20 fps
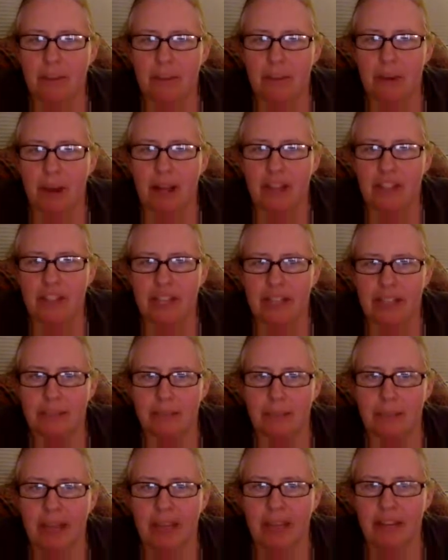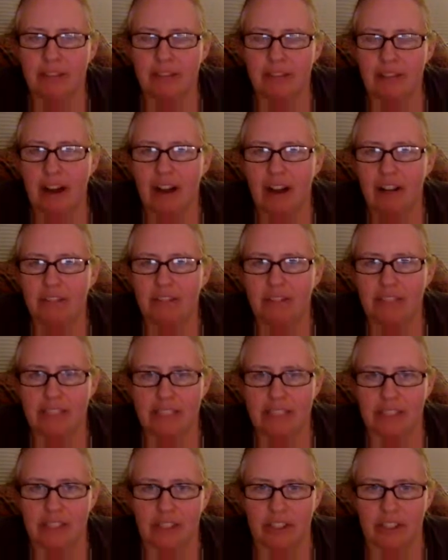project might involve
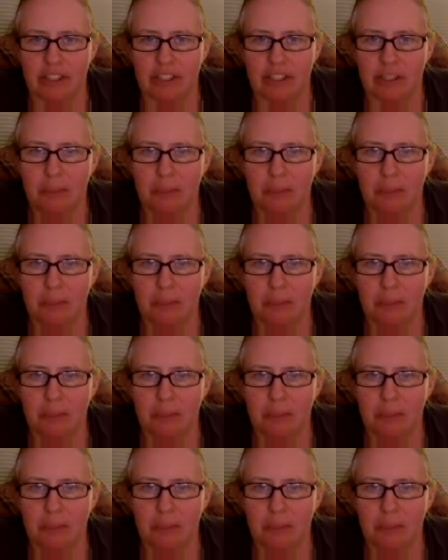research,